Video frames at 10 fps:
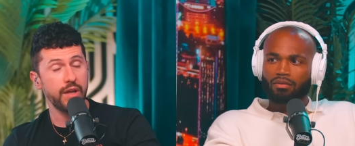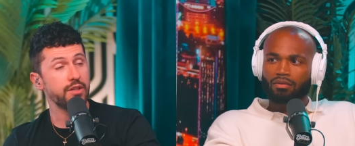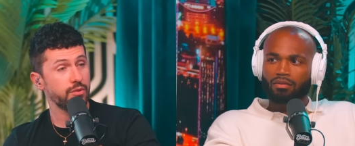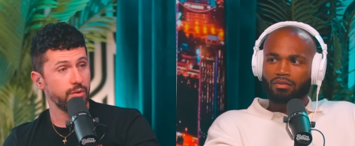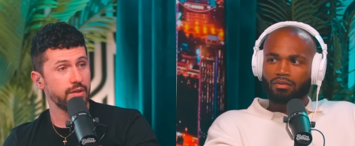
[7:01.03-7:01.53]

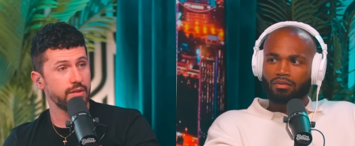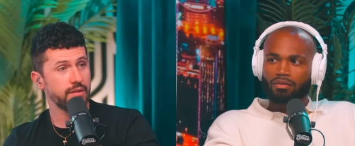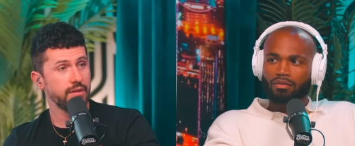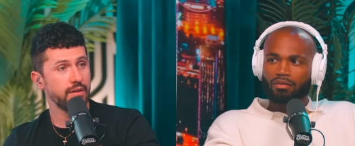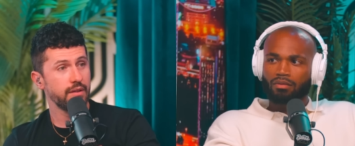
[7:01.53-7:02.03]

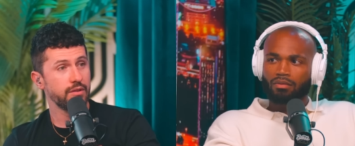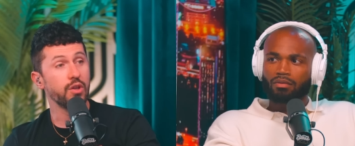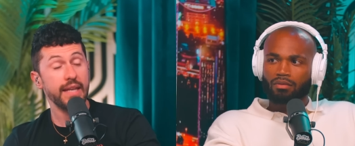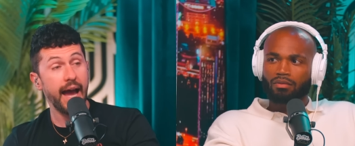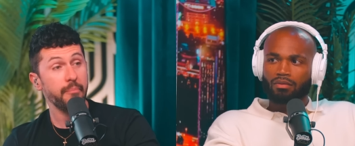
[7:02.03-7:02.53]
Speaker 1: resource
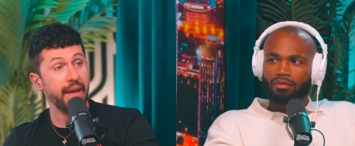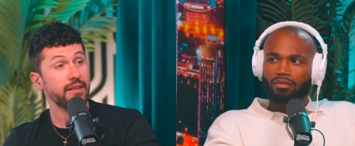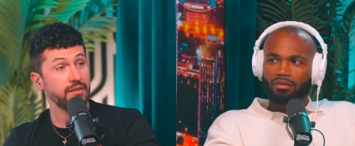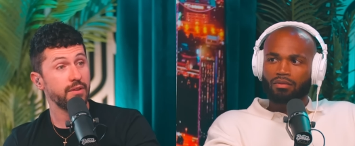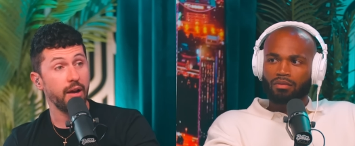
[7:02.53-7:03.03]
to not
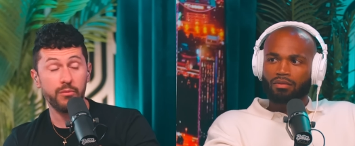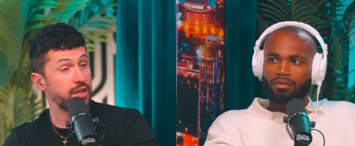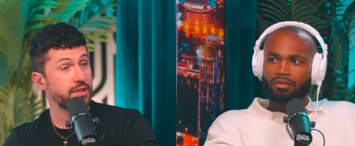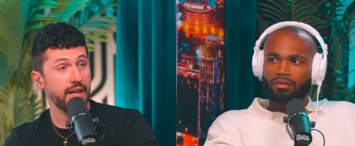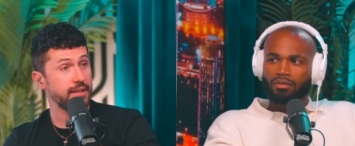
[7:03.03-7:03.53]
make this video. I
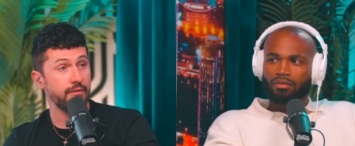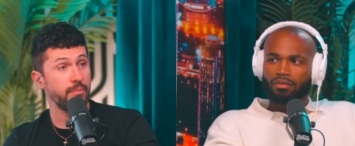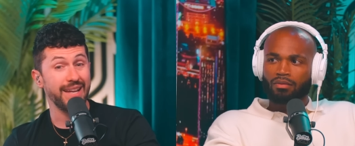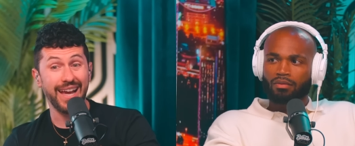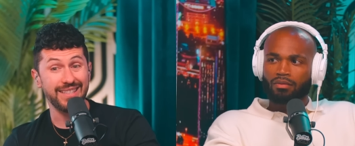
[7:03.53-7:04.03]
reached out to
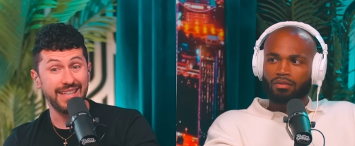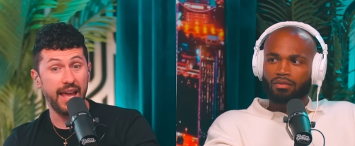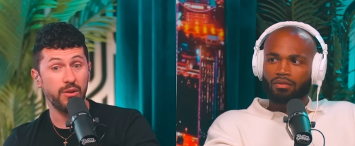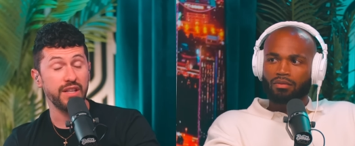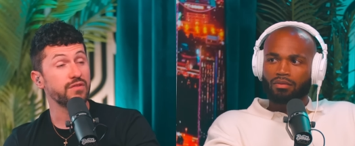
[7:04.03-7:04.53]
everybody. I
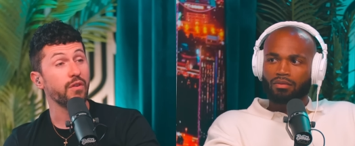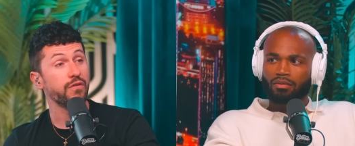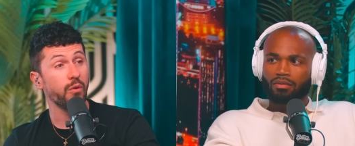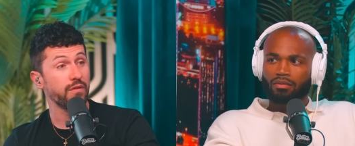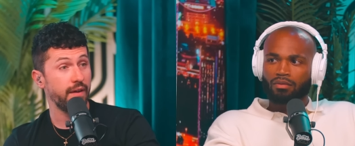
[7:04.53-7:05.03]
sat on this for
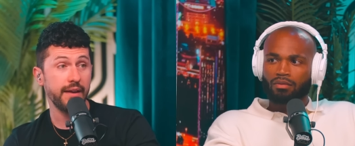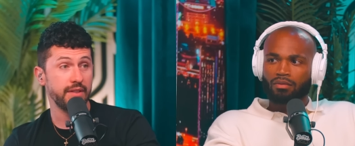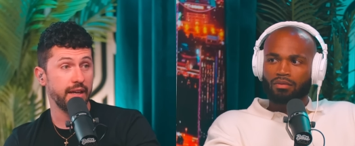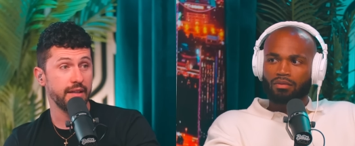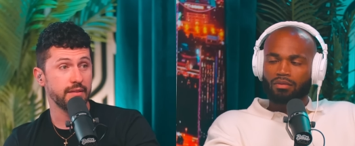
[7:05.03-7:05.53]
four or five
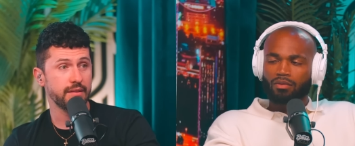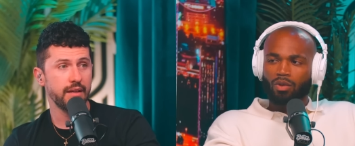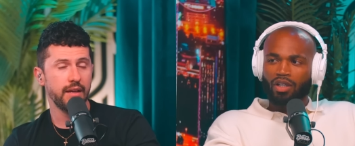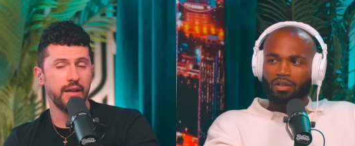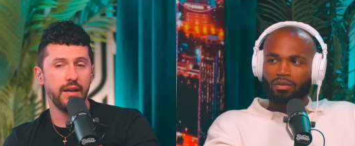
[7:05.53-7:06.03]
days.
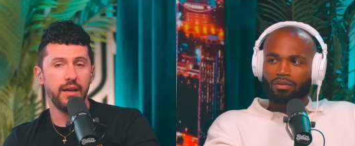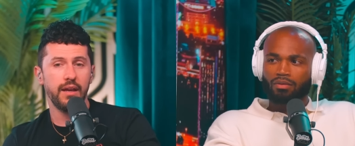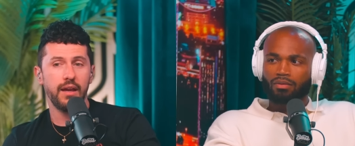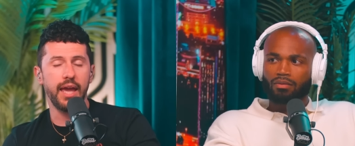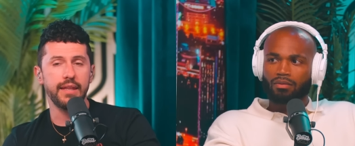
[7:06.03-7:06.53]
Wow.
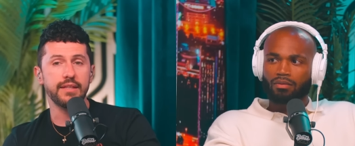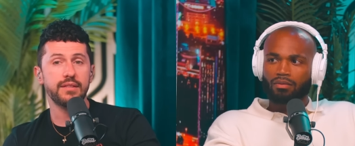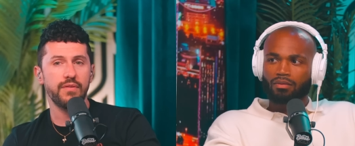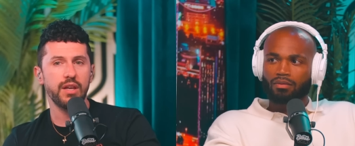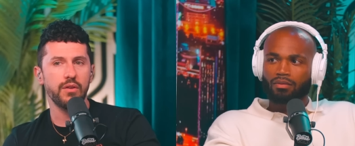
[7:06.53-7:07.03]
And this
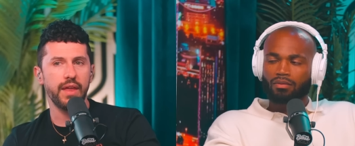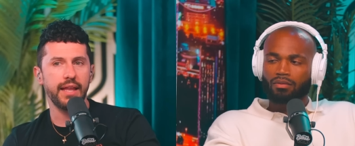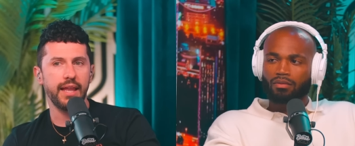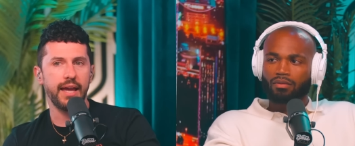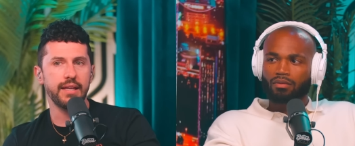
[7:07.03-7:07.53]
is a video
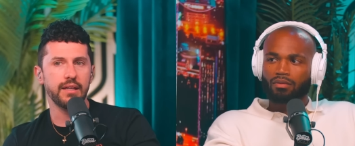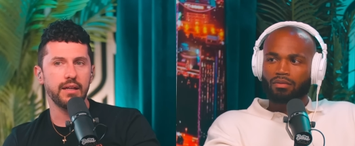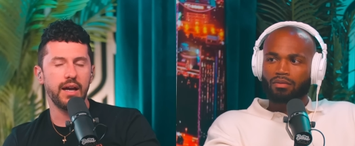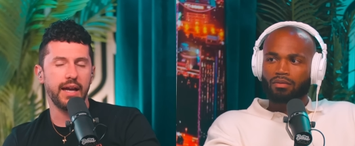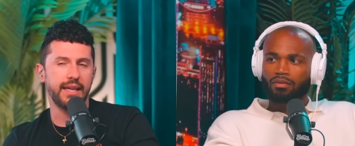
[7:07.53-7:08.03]
that like
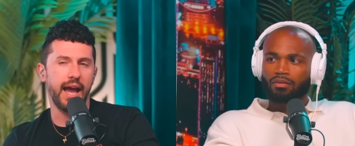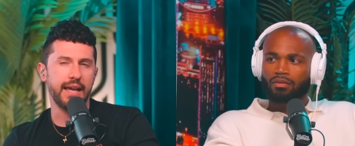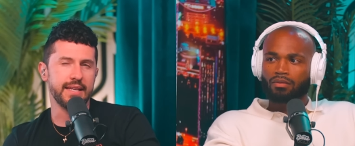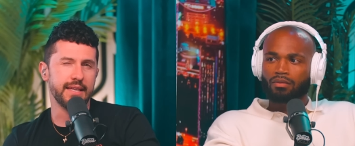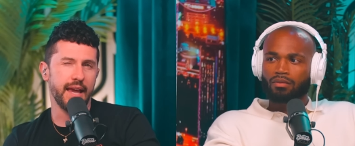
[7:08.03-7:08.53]
I,
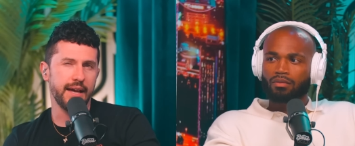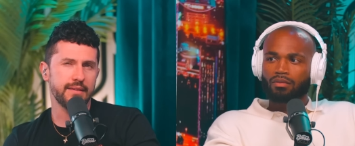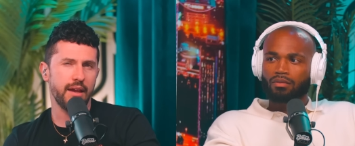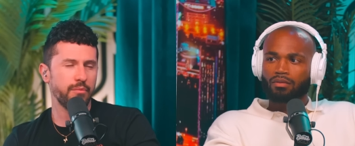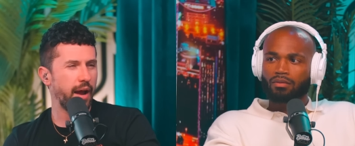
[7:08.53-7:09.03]
I
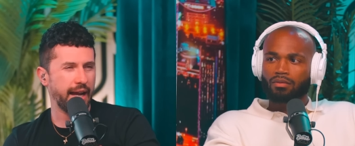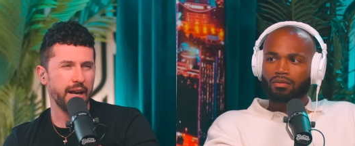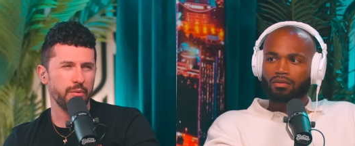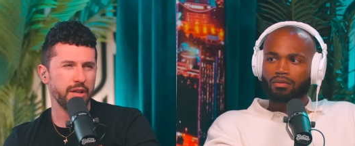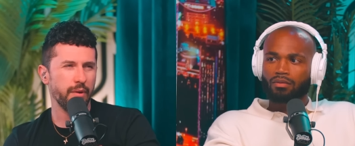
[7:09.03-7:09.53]
guess I, I
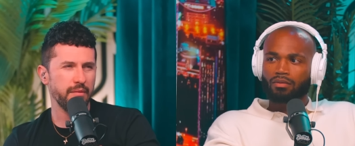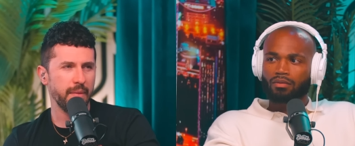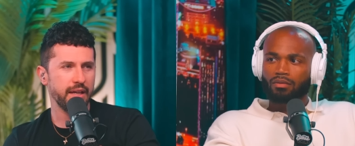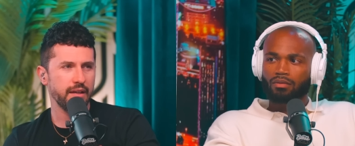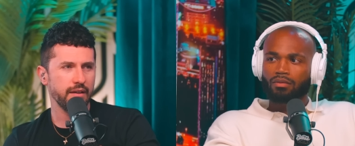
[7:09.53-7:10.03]
kind of regret
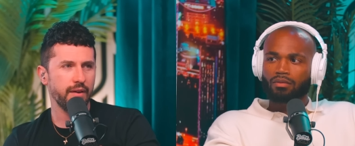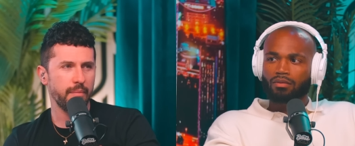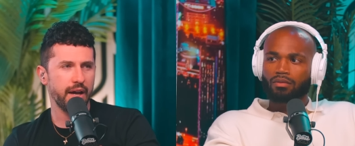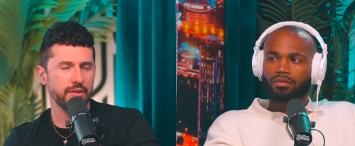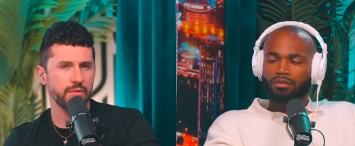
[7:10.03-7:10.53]
making, if
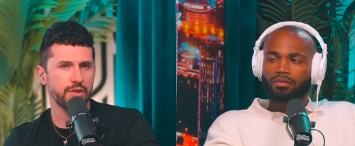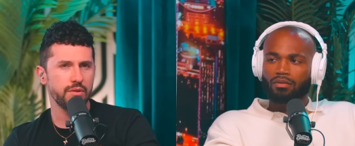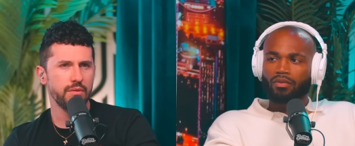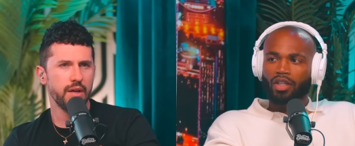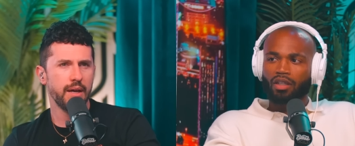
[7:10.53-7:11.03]
I'm honest with
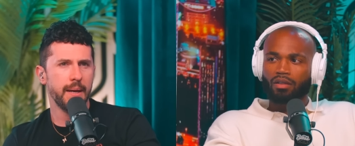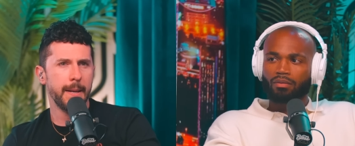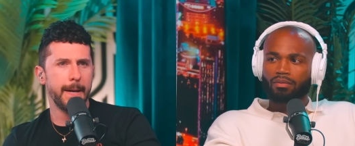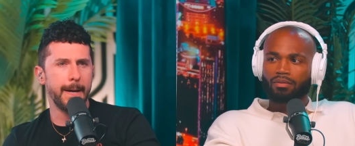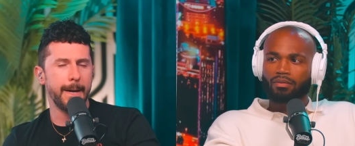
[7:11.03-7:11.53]
you. Yeah.
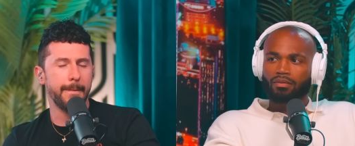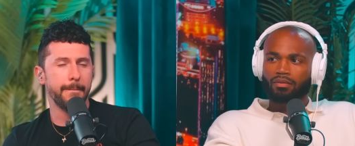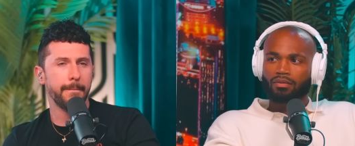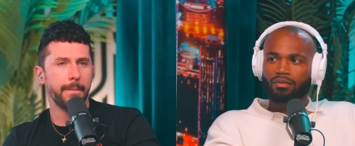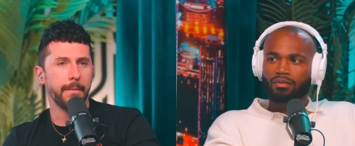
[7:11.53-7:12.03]

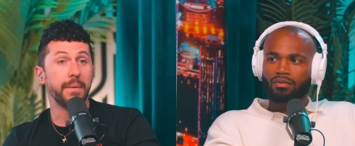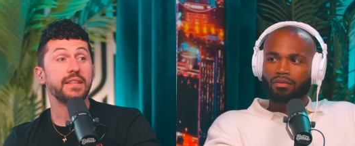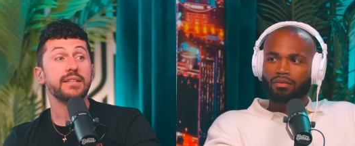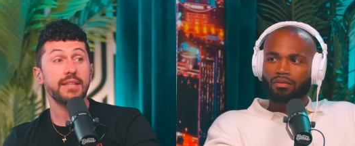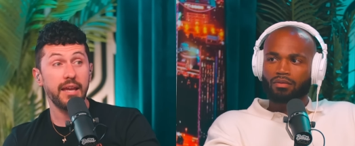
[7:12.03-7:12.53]
Um,
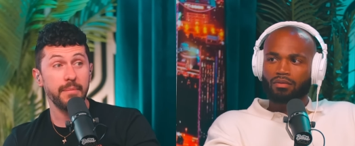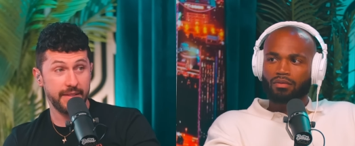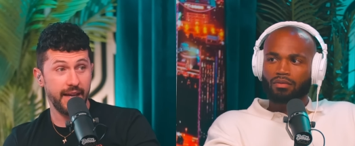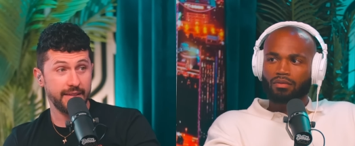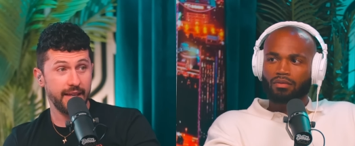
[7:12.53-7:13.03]
but the same
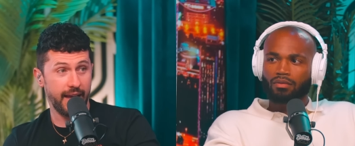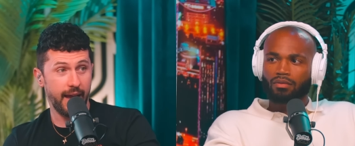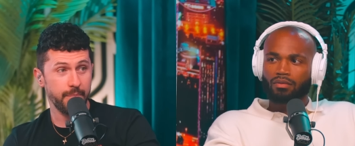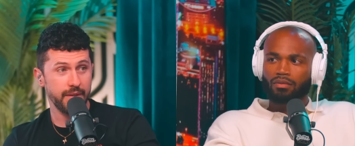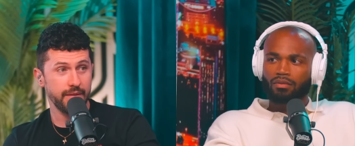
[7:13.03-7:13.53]
exact thing
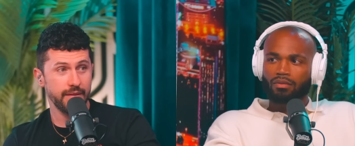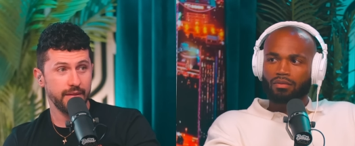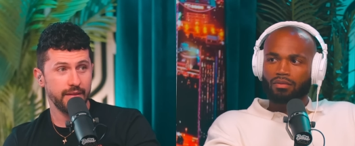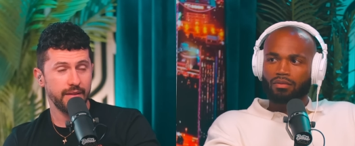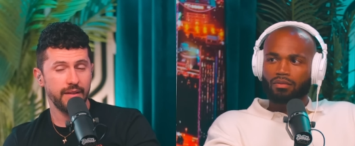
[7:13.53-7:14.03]
happened
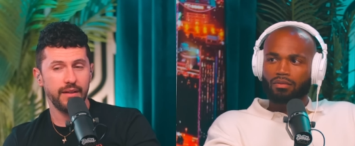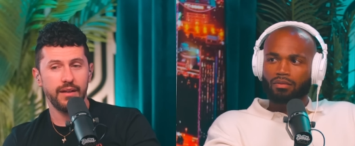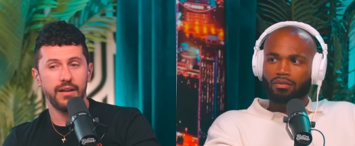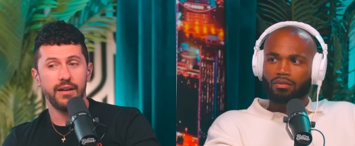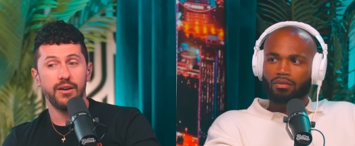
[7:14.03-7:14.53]
mm-hmm.
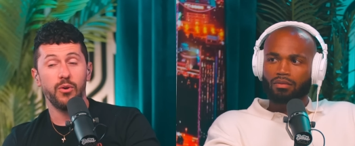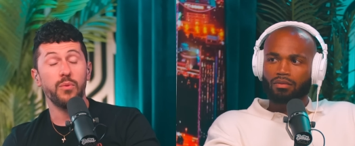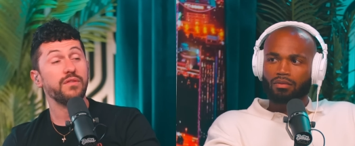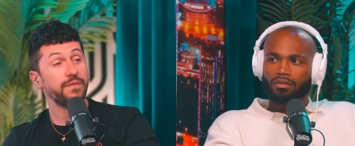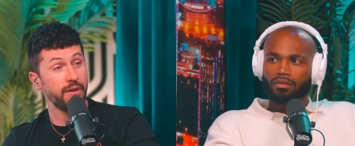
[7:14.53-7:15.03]

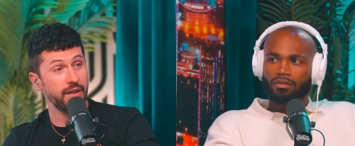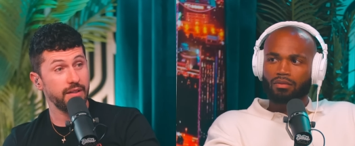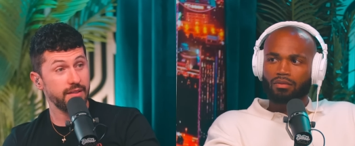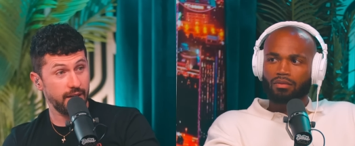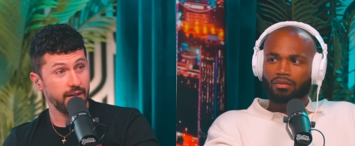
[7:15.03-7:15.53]
when
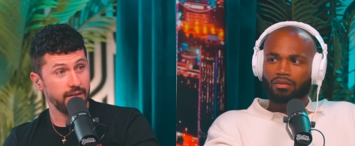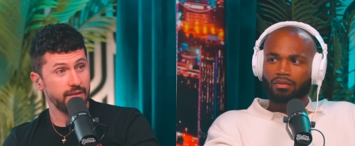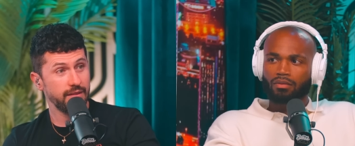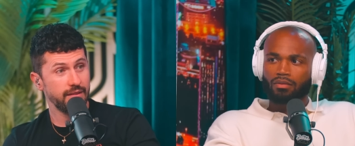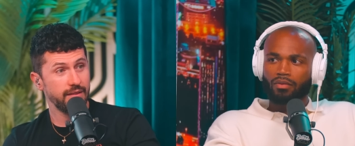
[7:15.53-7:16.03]
Furtick's
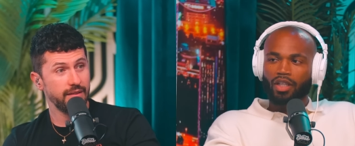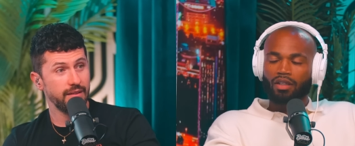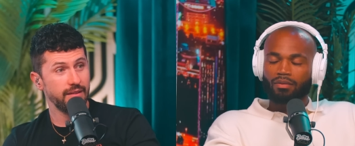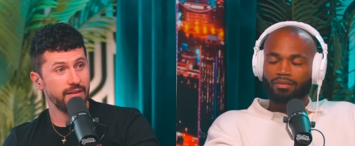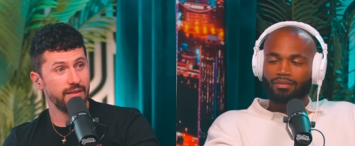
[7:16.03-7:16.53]
son.
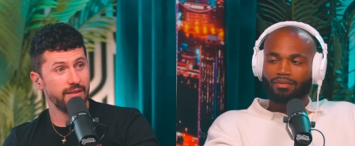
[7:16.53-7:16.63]
Yeah.